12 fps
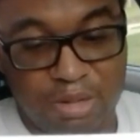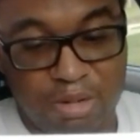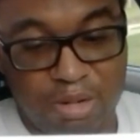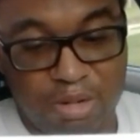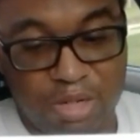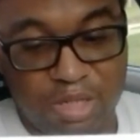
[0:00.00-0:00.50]

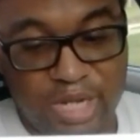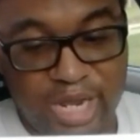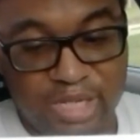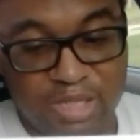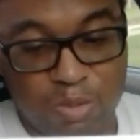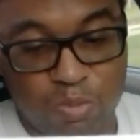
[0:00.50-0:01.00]
On her
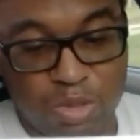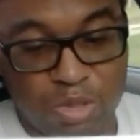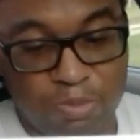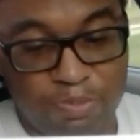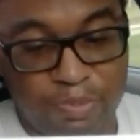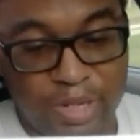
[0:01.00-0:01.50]
days of the
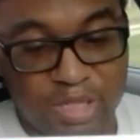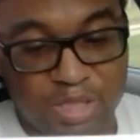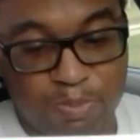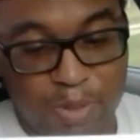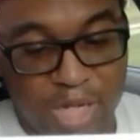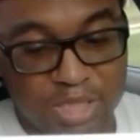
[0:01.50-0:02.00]
world's biggest
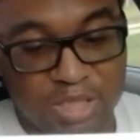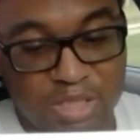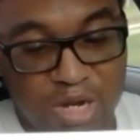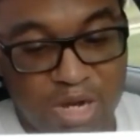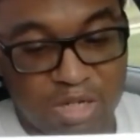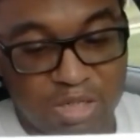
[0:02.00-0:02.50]
pop
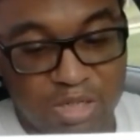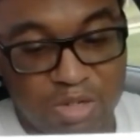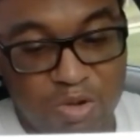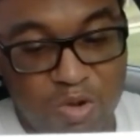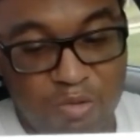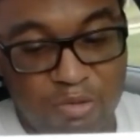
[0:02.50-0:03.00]
star
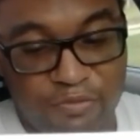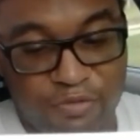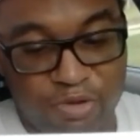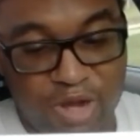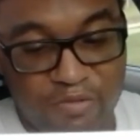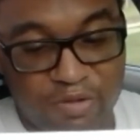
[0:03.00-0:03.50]
over
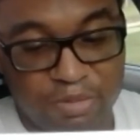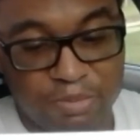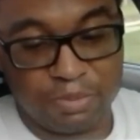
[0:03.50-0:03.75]
forever,